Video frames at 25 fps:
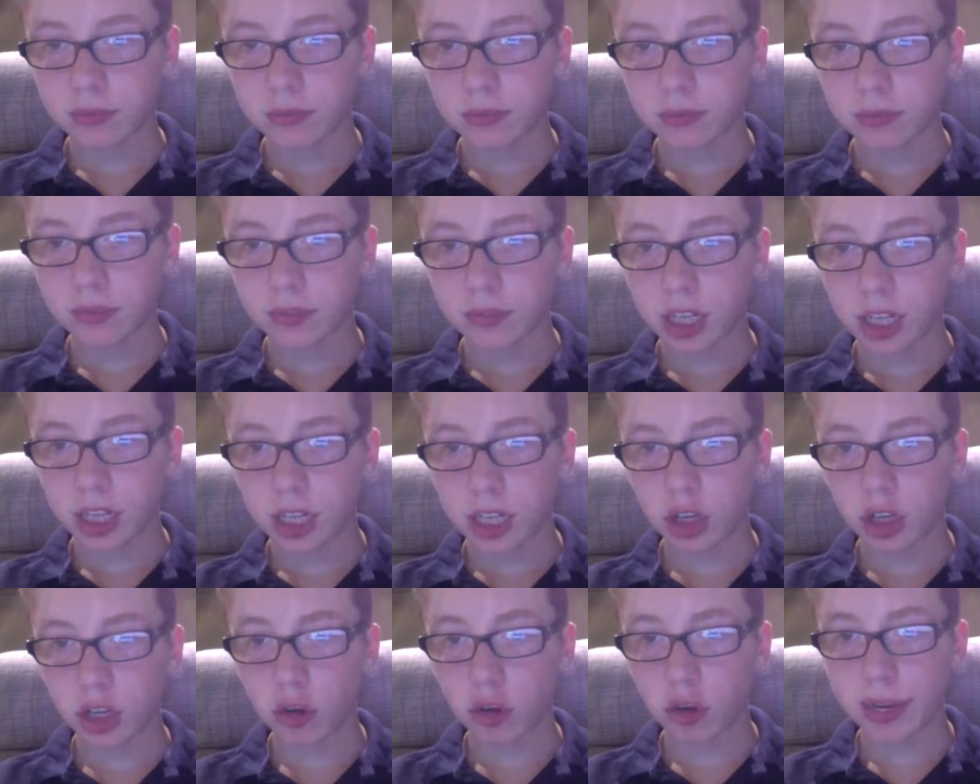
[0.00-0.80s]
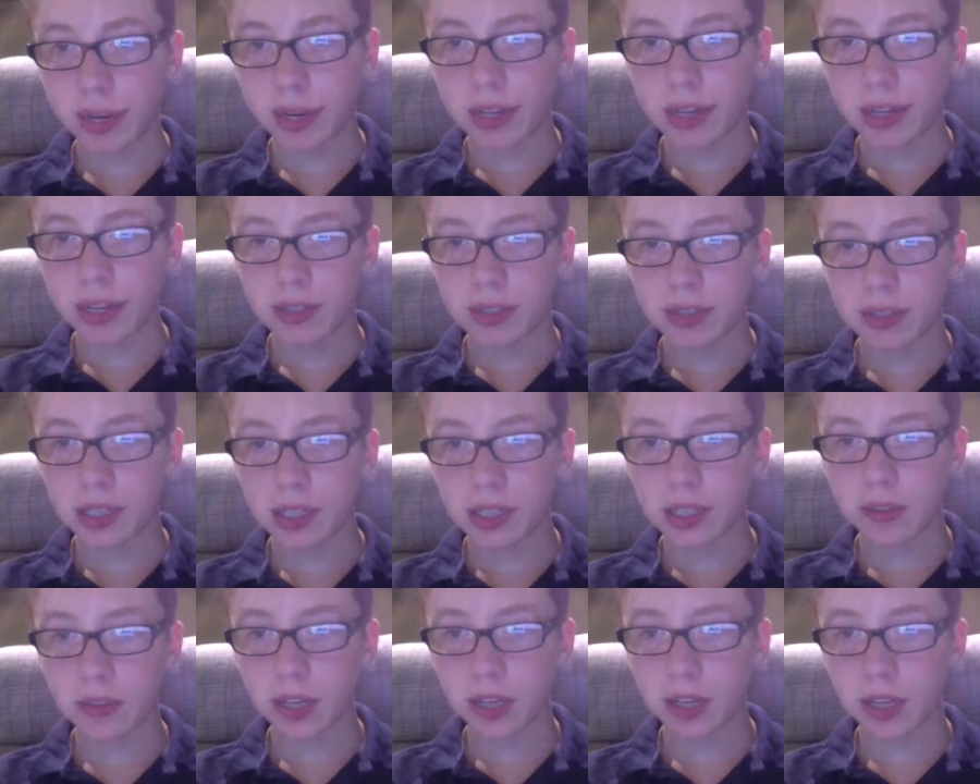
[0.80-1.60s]
Kenobi, Six Flags
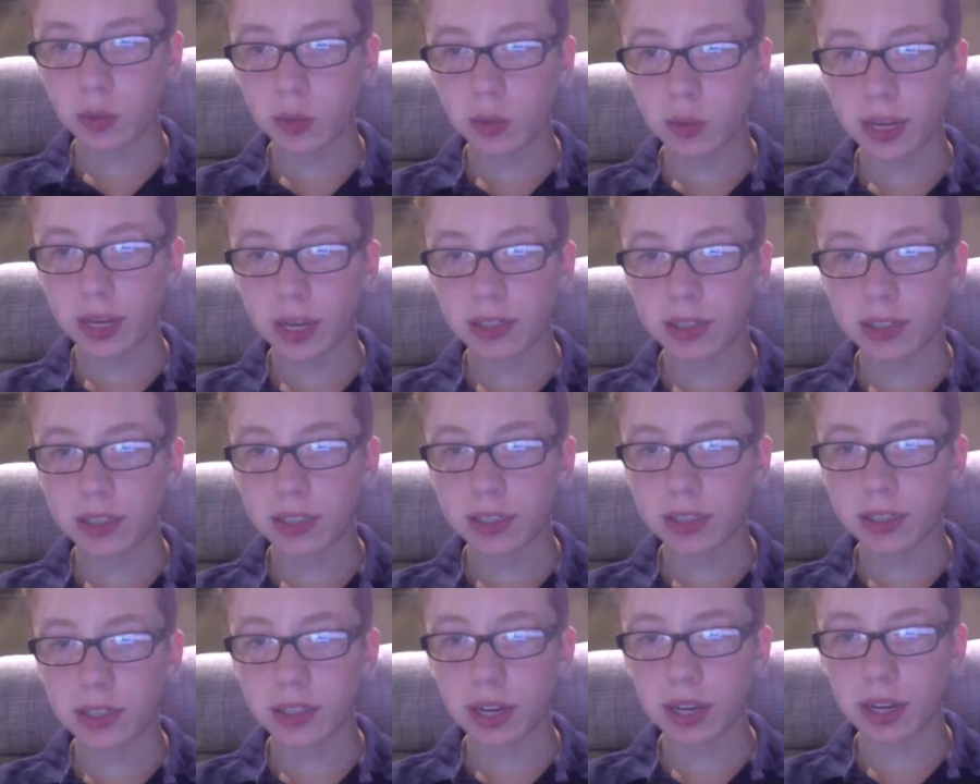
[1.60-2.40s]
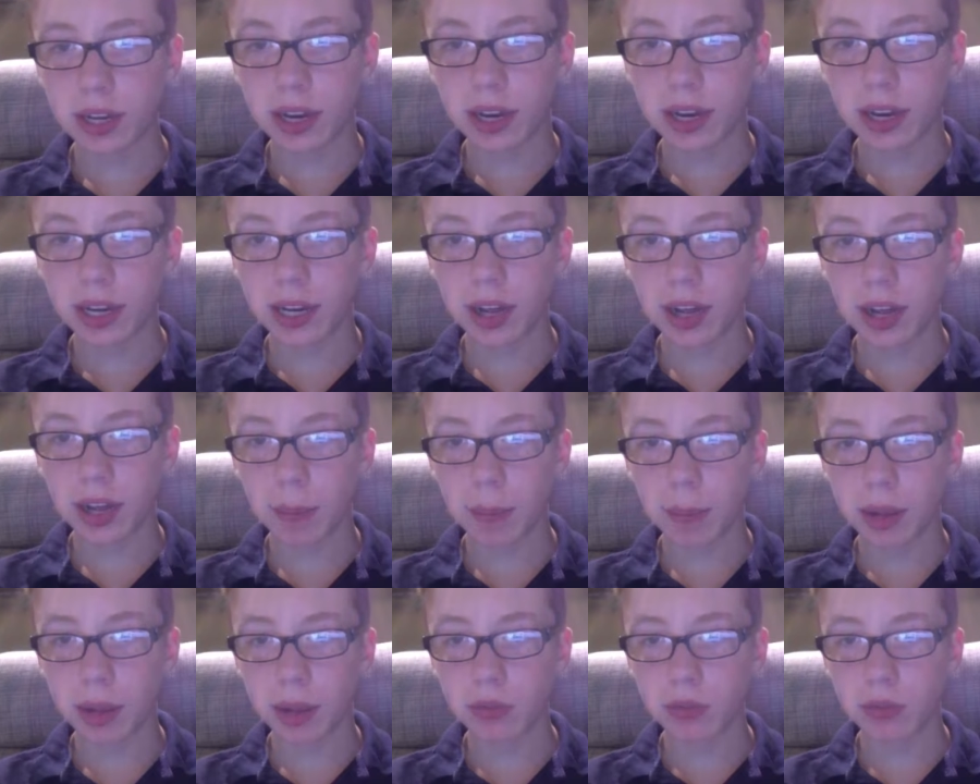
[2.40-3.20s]
New England, and Lake Compound.
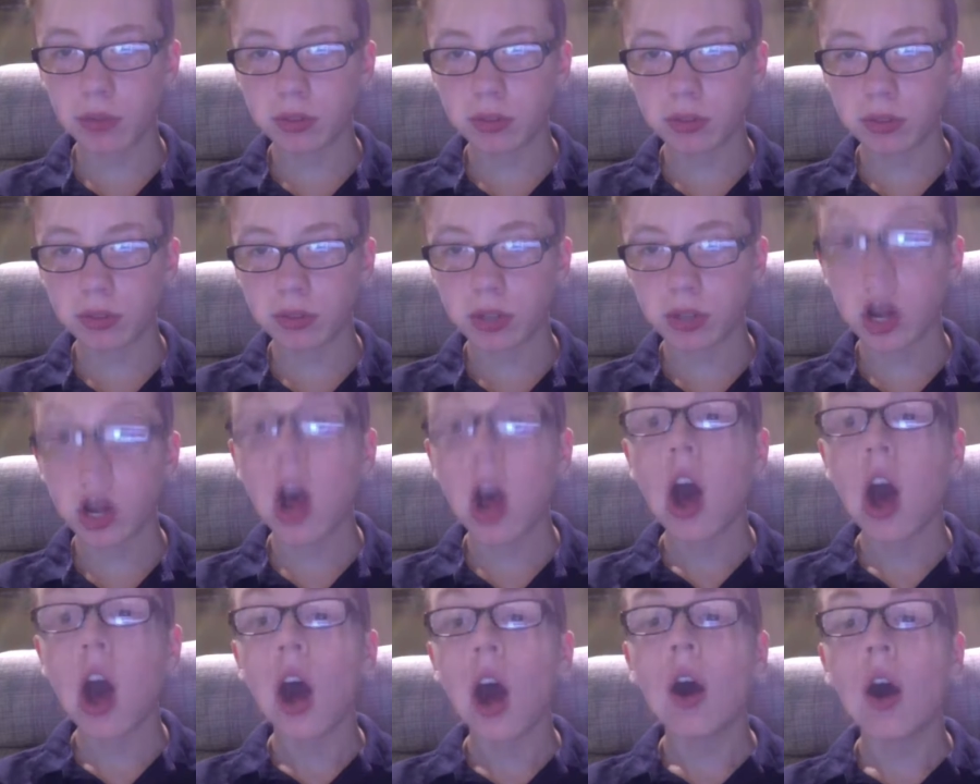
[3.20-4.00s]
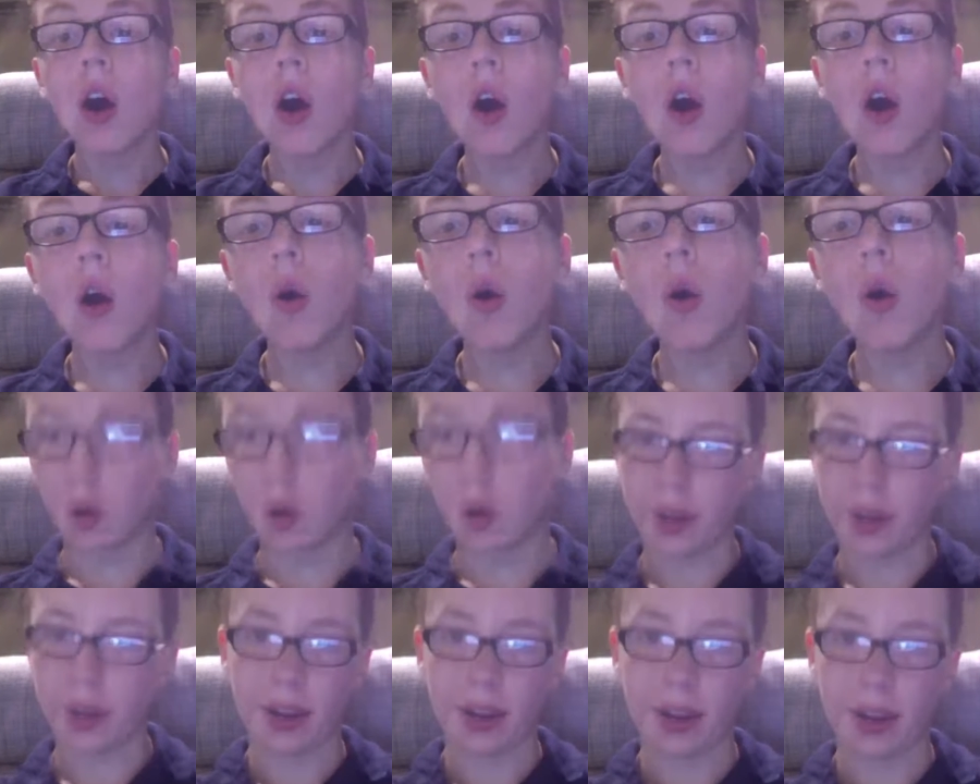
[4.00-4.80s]
Oh, okay.
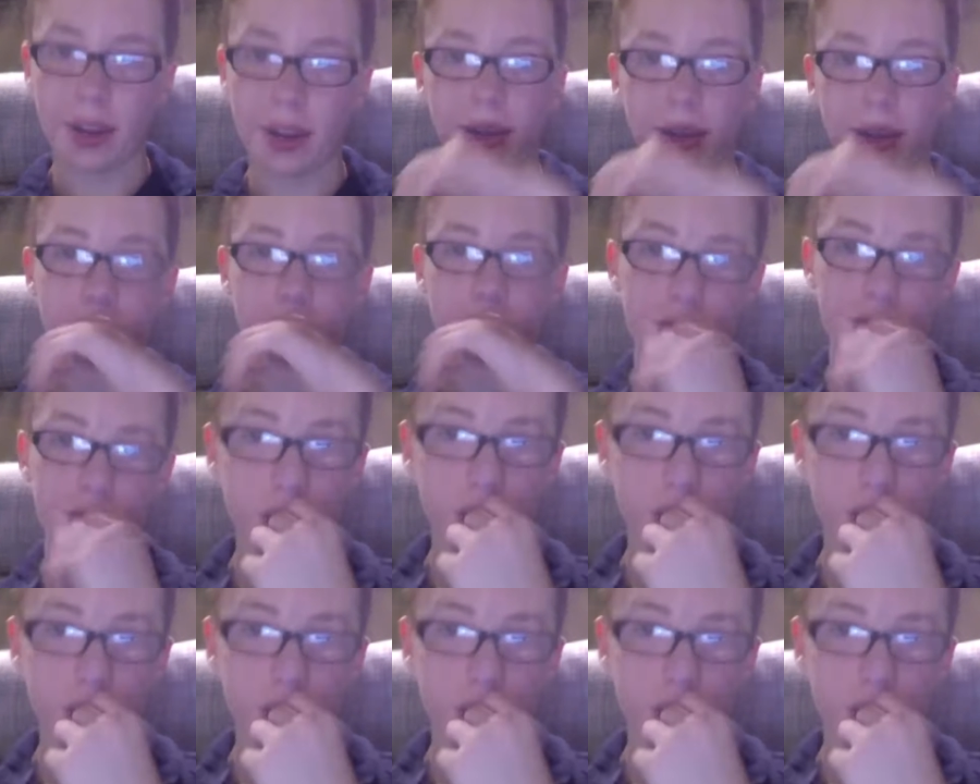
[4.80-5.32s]
Oh, yeah.